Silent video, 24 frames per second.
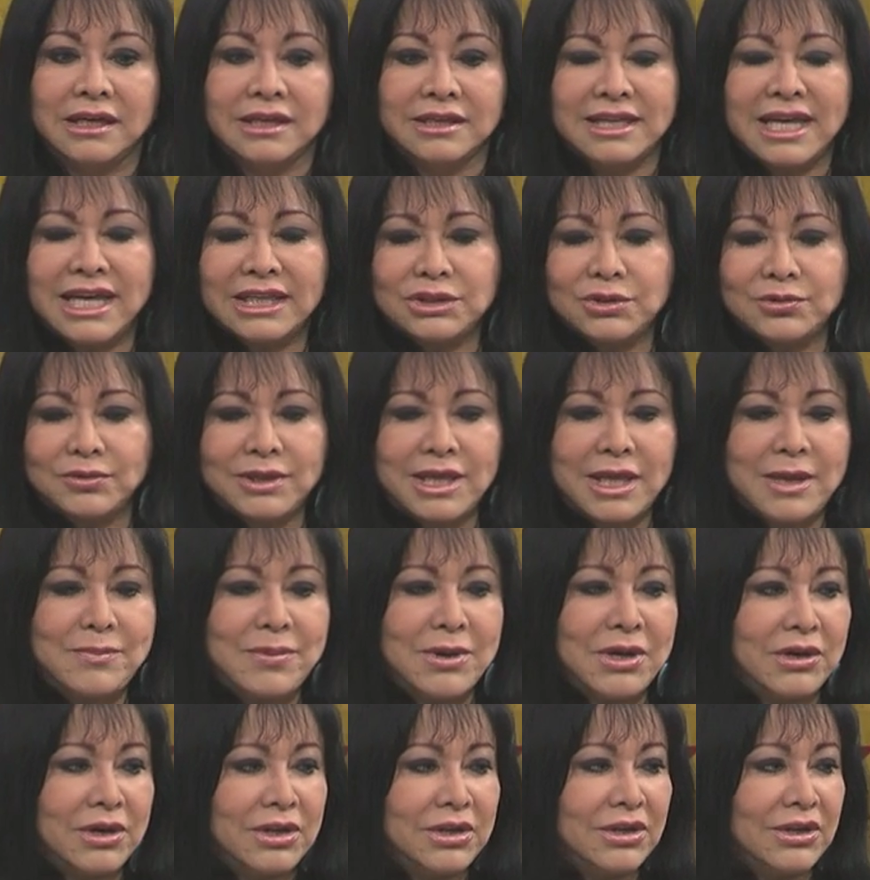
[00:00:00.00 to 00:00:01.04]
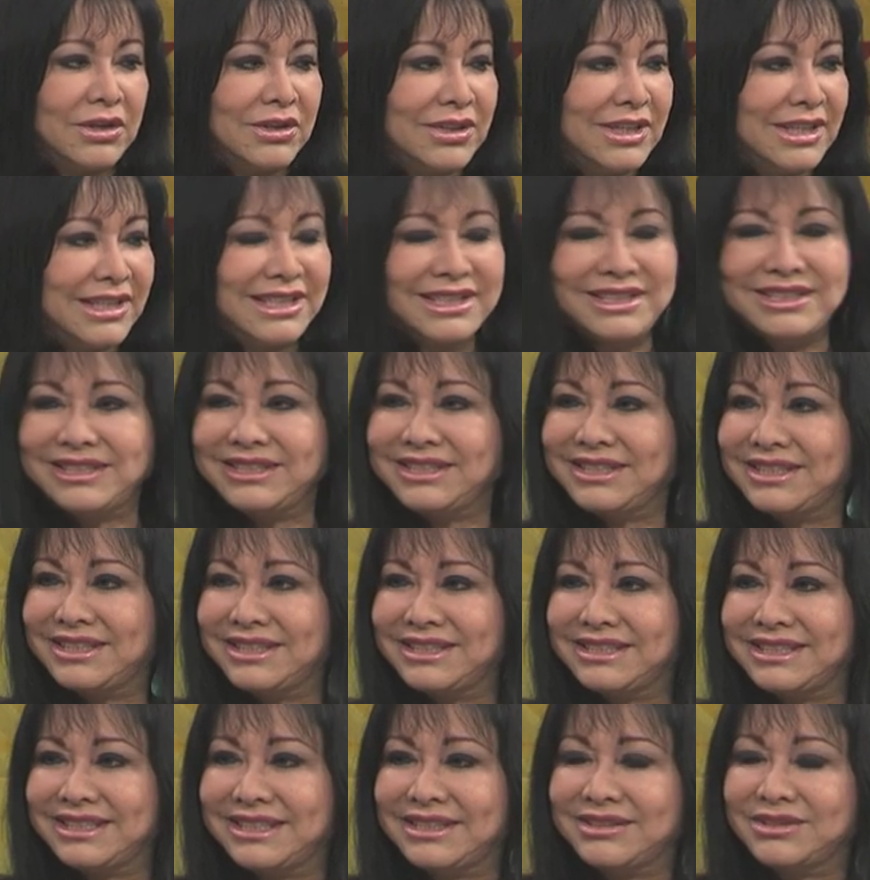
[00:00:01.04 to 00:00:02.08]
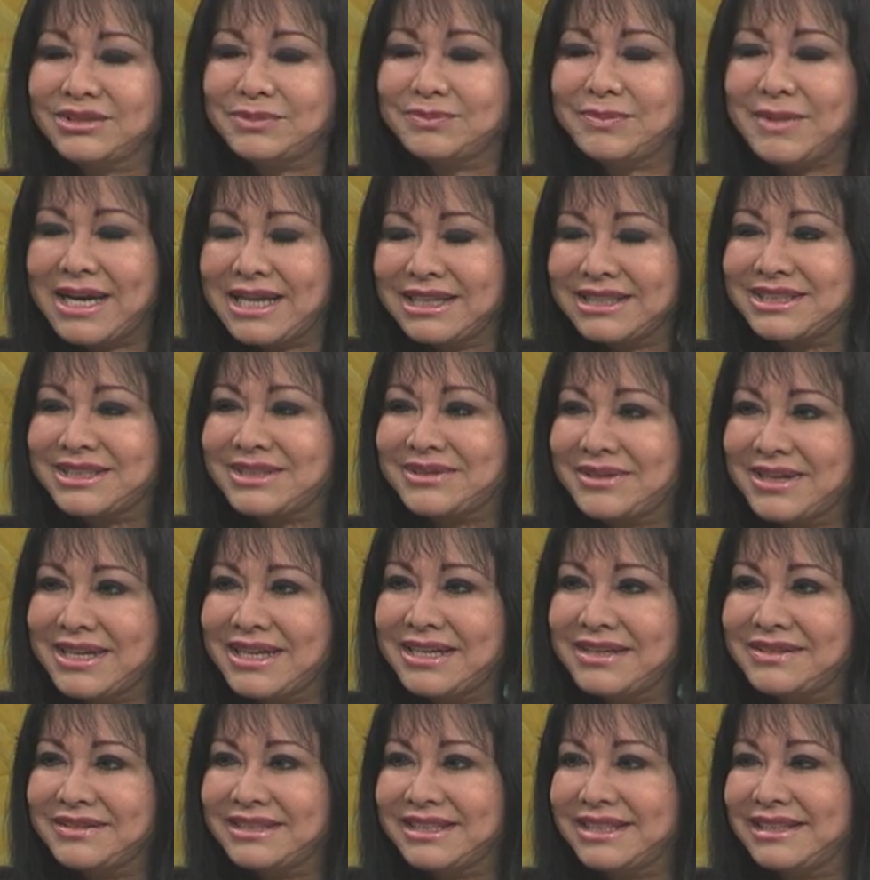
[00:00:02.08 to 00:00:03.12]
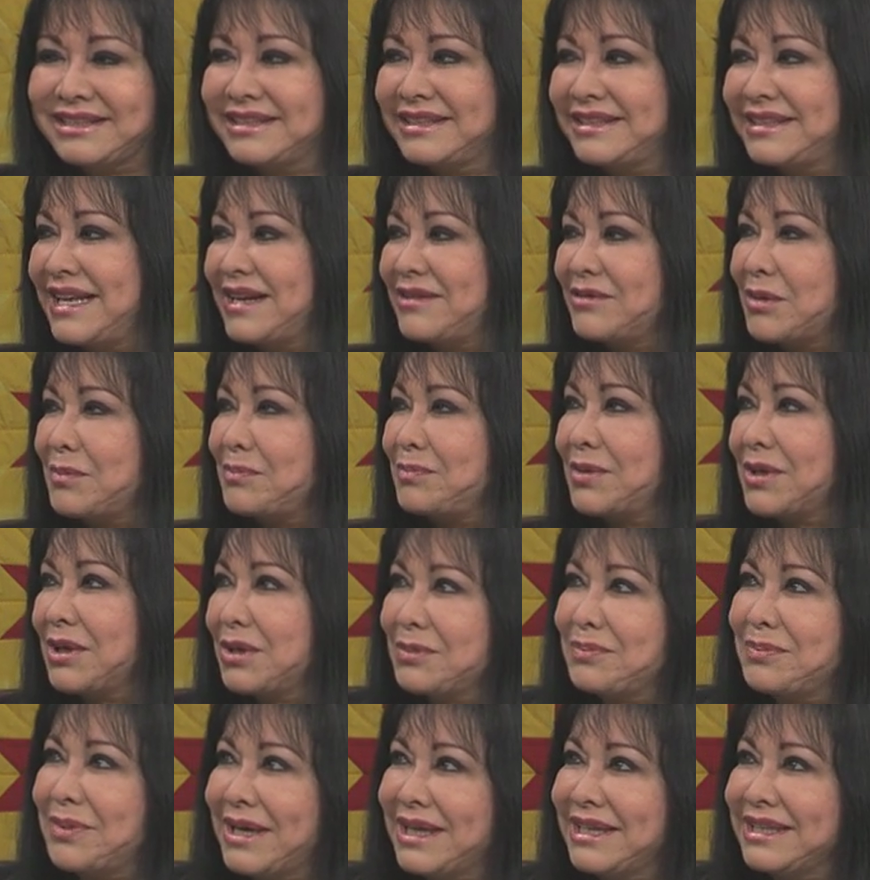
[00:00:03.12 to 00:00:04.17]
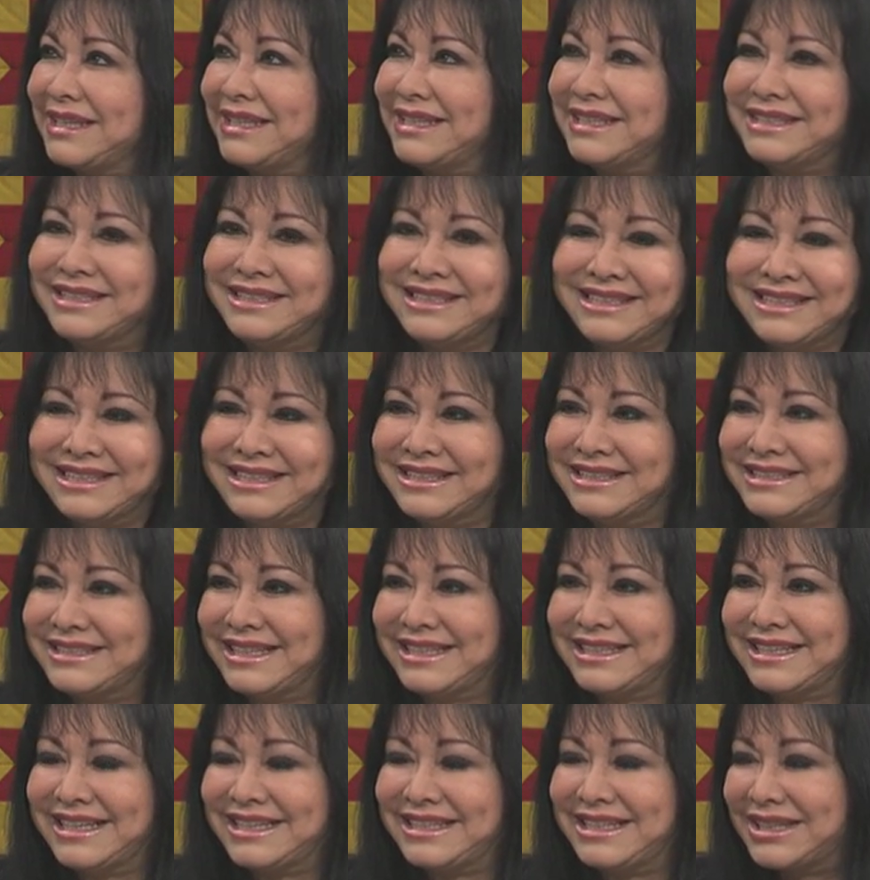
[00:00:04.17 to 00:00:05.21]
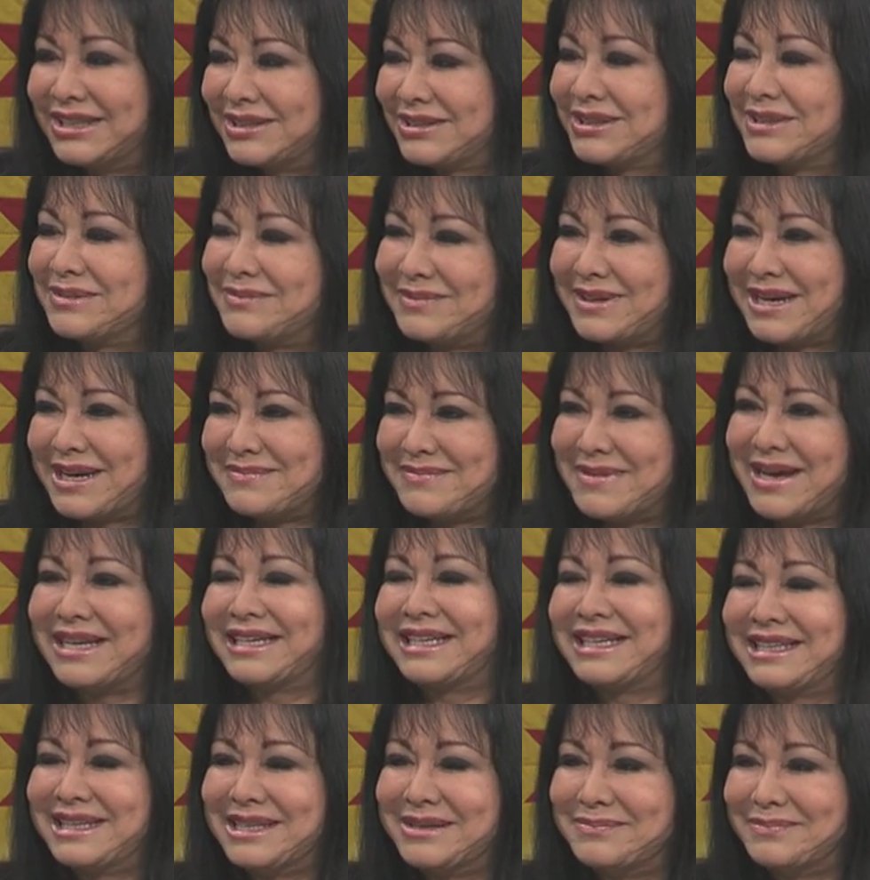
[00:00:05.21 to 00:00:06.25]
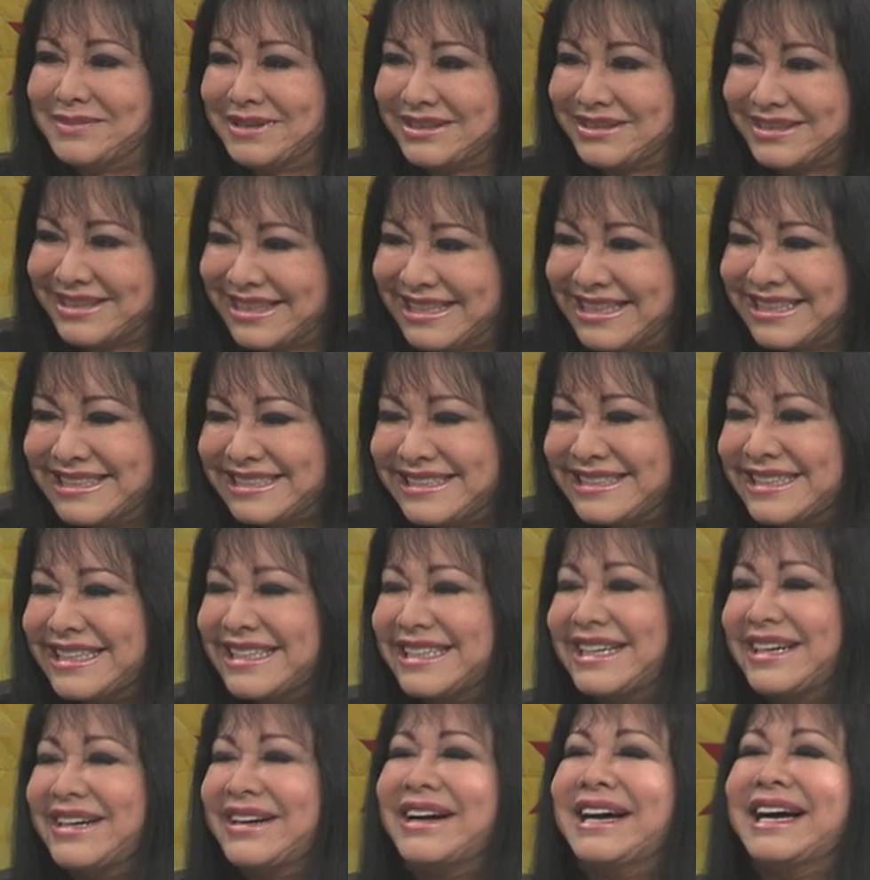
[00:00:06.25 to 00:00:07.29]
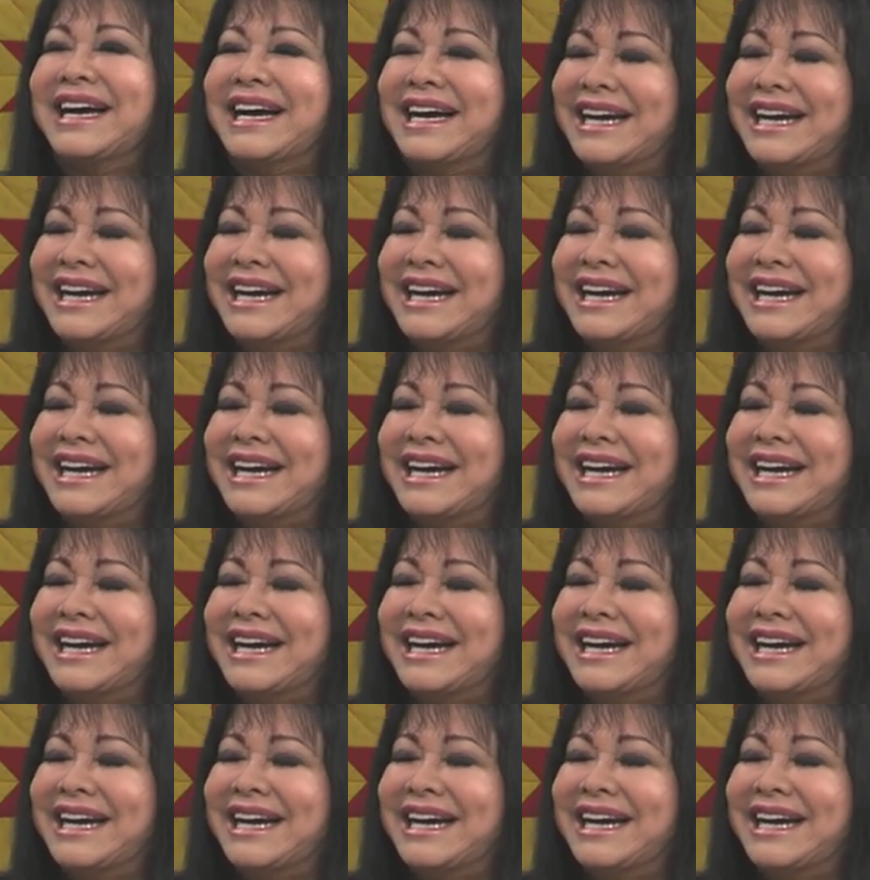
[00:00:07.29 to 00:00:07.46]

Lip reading: that's where they buried all the Indians and those mass graves, and they were built by the Indians and they killed them by making them build these, you know.